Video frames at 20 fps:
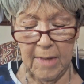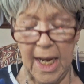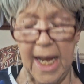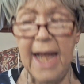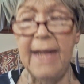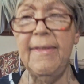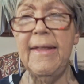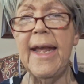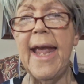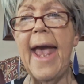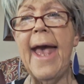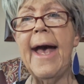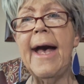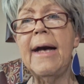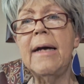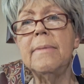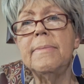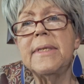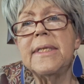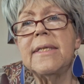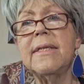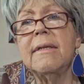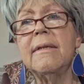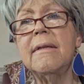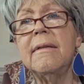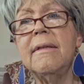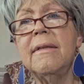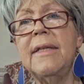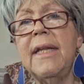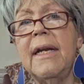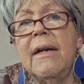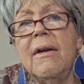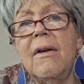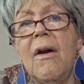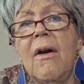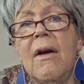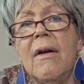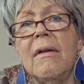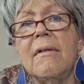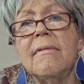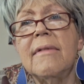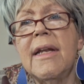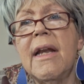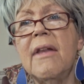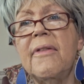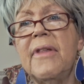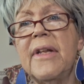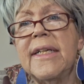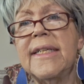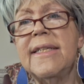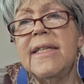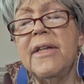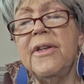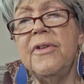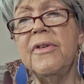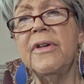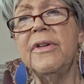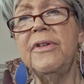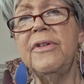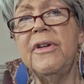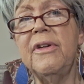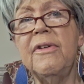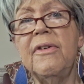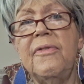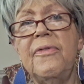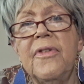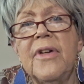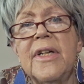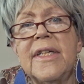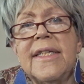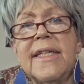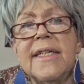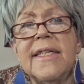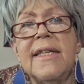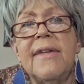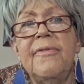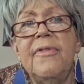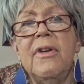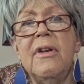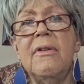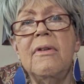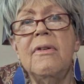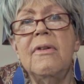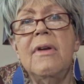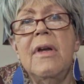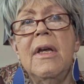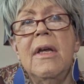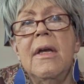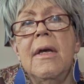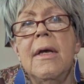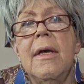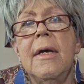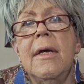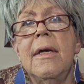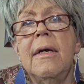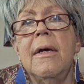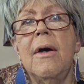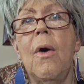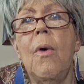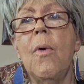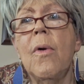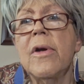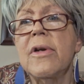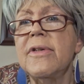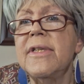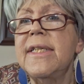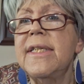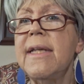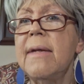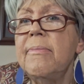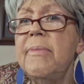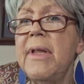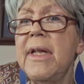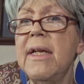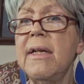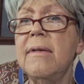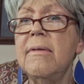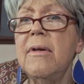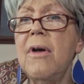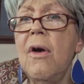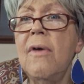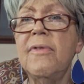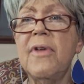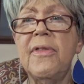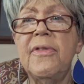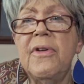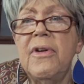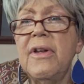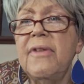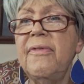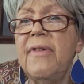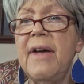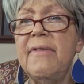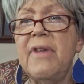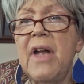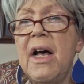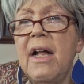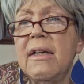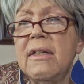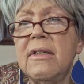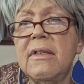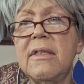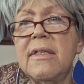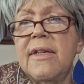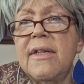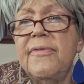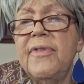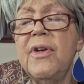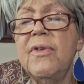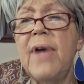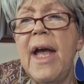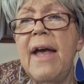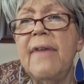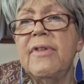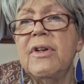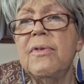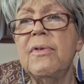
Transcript: apps, there are little things that you can do. For instance, if you order something over $35, if you have an